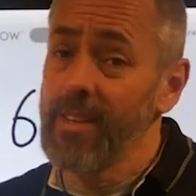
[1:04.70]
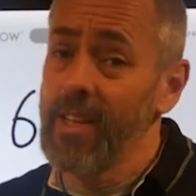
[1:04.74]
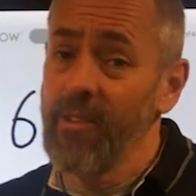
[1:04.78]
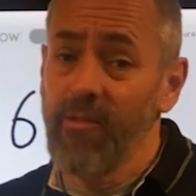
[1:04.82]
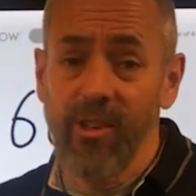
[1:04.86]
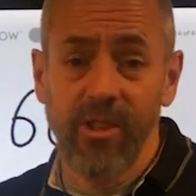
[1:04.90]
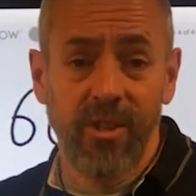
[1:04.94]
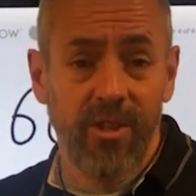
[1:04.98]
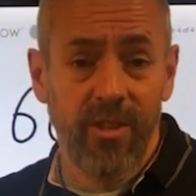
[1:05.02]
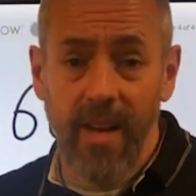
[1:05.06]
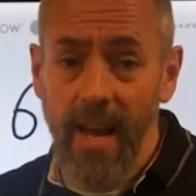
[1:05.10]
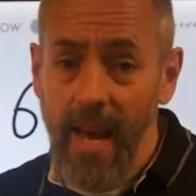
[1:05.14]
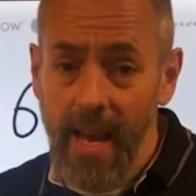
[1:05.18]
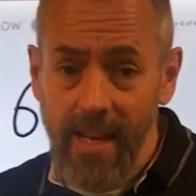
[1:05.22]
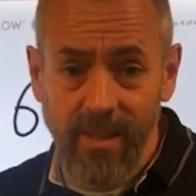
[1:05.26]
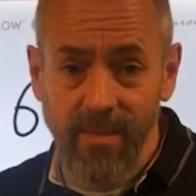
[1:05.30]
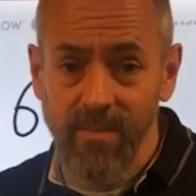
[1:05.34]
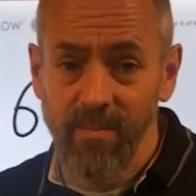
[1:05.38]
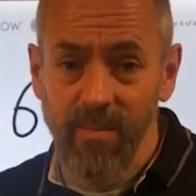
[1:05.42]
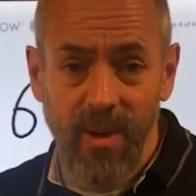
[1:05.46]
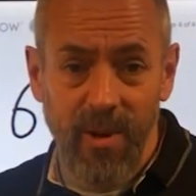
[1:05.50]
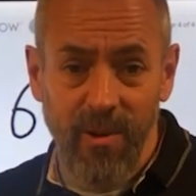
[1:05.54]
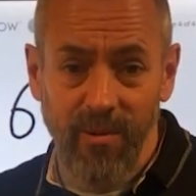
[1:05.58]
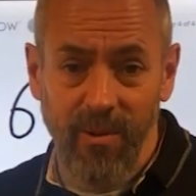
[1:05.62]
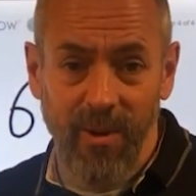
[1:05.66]
division hasn't
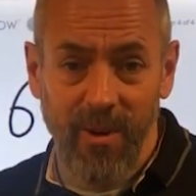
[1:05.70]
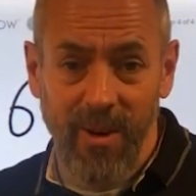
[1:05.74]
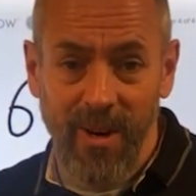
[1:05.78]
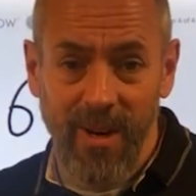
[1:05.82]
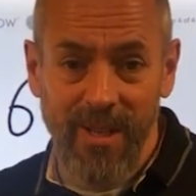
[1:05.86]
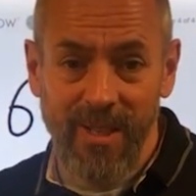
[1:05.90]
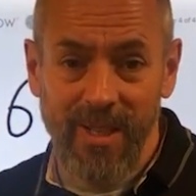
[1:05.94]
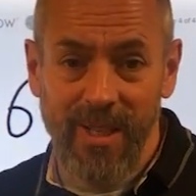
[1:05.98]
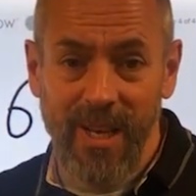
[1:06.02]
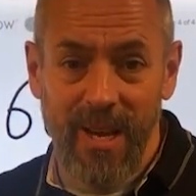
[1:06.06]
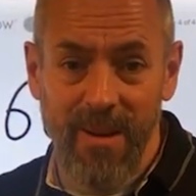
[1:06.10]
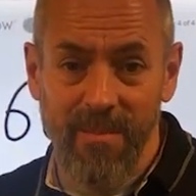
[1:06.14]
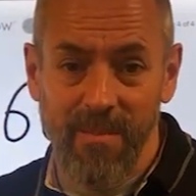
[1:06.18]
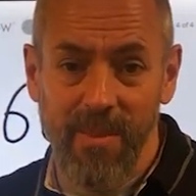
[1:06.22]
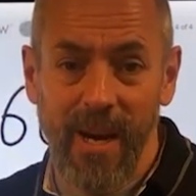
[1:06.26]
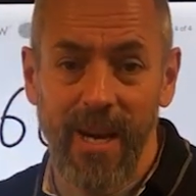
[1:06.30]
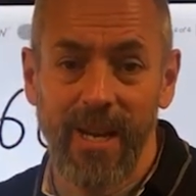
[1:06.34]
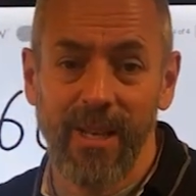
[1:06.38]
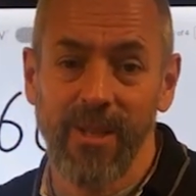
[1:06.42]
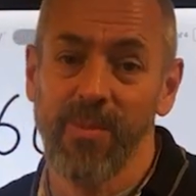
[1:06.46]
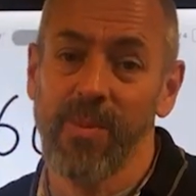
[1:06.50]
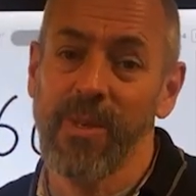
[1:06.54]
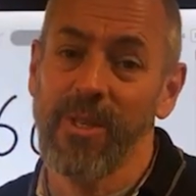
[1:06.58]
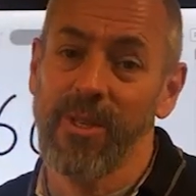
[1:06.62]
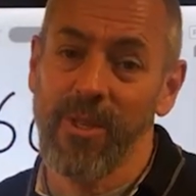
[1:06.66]
moved on at the same
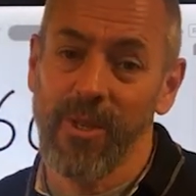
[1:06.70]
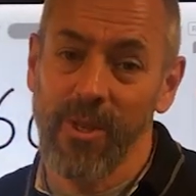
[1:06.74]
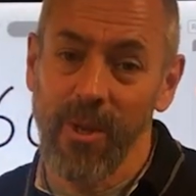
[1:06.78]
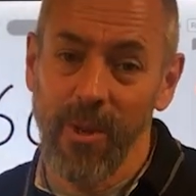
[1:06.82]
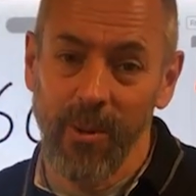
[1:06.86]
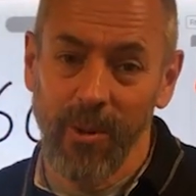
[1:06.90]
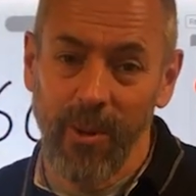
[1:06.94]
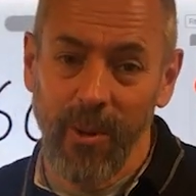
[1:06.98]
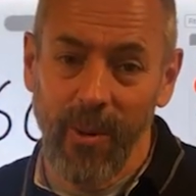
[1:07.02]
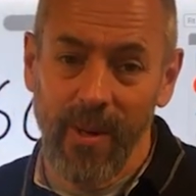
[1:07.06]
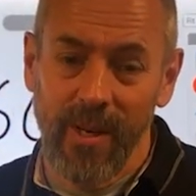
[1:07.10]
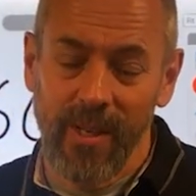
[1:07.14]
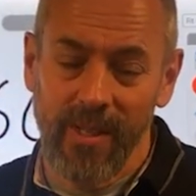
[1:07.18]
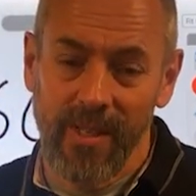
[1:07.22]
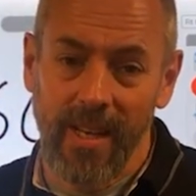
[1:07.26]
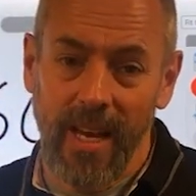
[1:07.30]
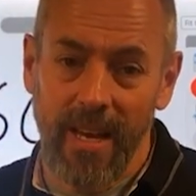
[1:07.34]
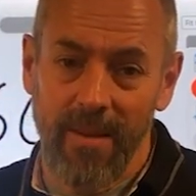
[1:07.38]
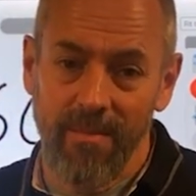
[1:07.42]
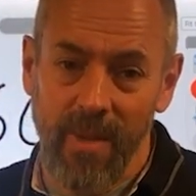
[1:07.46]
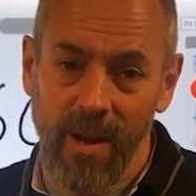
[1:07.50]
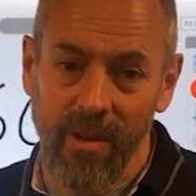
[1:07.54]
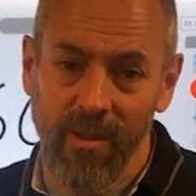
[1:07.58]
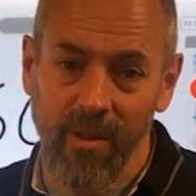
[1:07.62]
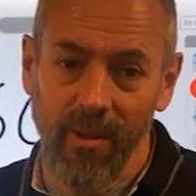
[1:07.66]
pace. We still do it the same
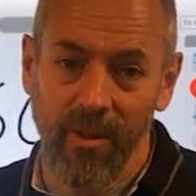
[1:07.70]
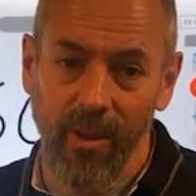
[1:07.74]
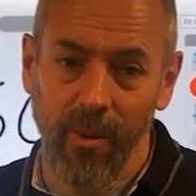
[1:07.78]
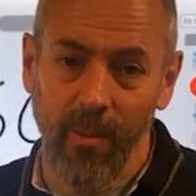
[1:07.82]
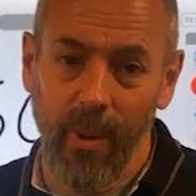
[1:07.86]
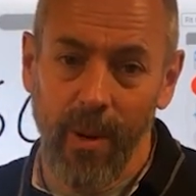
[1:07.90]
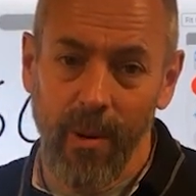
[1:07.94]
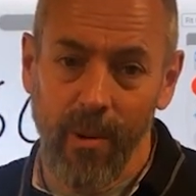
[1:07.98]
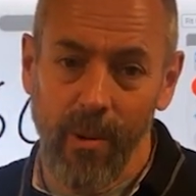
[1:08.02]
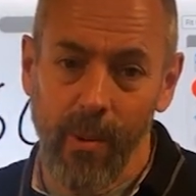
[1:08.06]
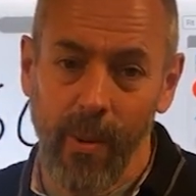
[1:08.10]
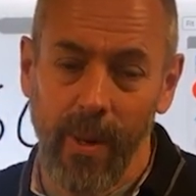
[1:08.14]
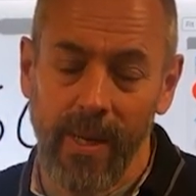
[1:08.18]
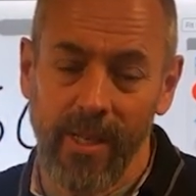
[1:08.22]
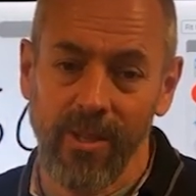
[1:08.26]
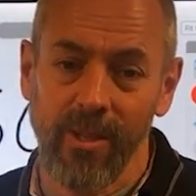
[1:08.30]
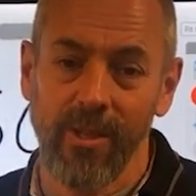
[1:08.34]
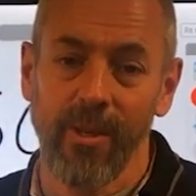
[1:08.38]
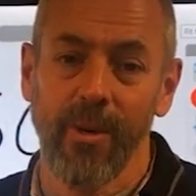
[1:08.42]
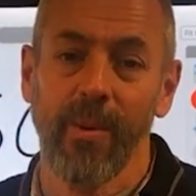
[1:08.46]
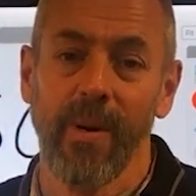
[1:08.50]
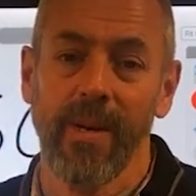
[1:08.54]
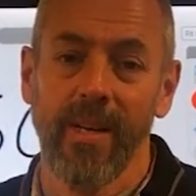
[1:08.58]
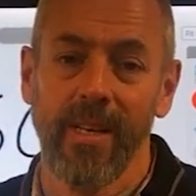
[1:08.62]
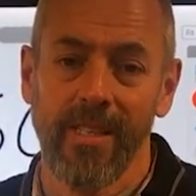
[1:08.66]
method that we were always
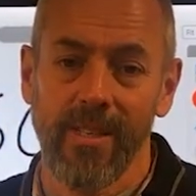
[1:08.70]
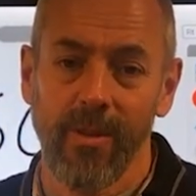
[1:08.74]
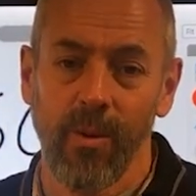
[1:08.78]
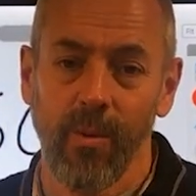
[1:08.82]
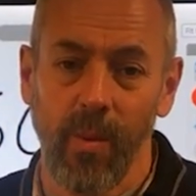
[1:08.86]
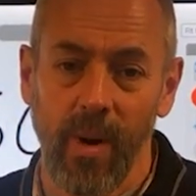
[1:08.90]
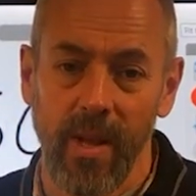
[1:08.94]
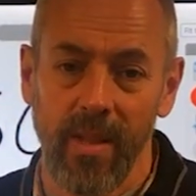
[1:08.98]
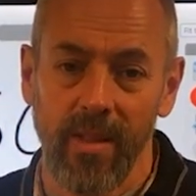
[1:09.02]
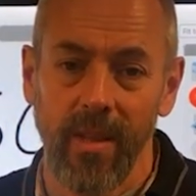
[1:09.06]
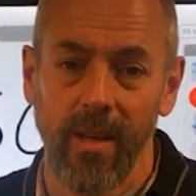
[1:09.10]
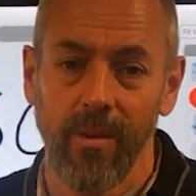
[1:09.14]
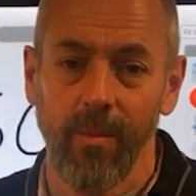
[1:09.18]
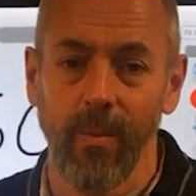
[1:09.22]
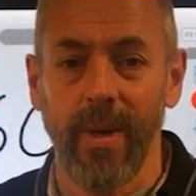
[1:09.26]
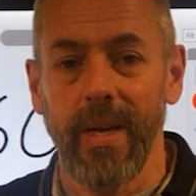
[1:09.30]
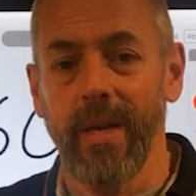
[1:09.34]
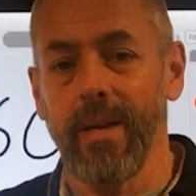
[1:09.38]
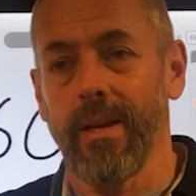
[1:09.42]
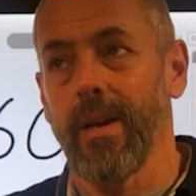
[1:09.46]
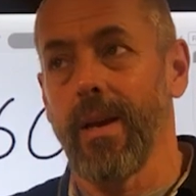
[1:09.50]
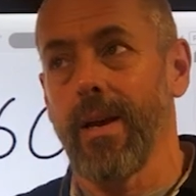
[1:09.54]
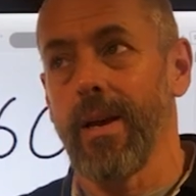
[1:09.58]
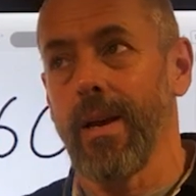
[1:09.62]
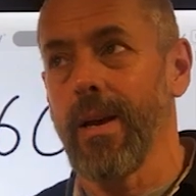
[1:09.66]
taught, and it's the one that
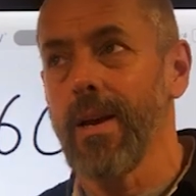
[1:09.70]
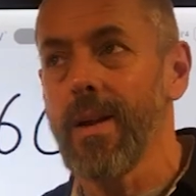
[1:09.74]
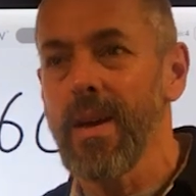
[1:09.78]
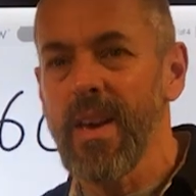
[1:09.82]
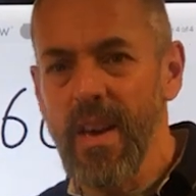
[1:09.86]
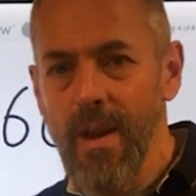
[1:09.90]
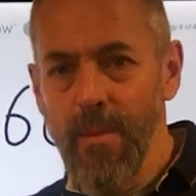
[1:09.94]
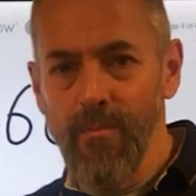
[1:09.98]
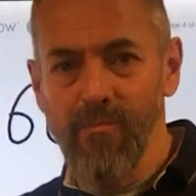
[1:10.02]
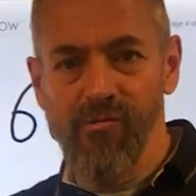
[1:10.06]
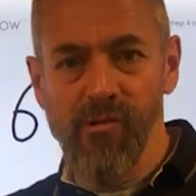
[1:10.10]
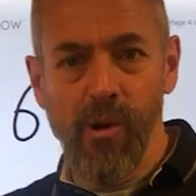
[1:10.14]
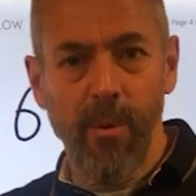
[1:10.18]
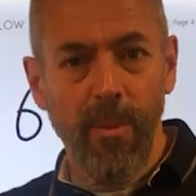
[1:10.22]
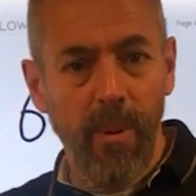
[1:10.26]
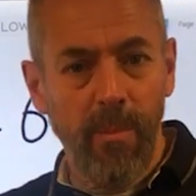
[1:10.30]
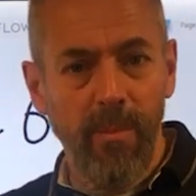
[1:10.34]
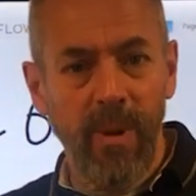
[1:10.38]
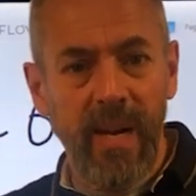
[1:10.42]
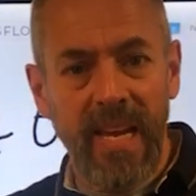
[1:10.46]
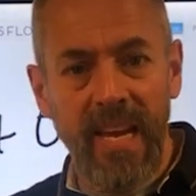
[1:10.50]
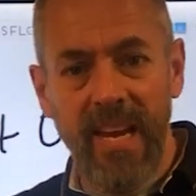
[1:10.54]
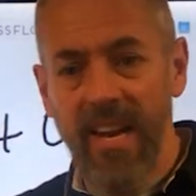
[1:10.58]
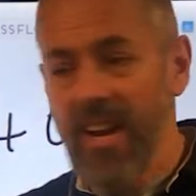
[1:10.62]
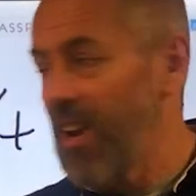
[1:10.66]
we
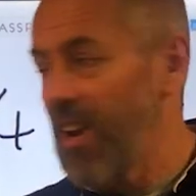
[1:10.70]
probably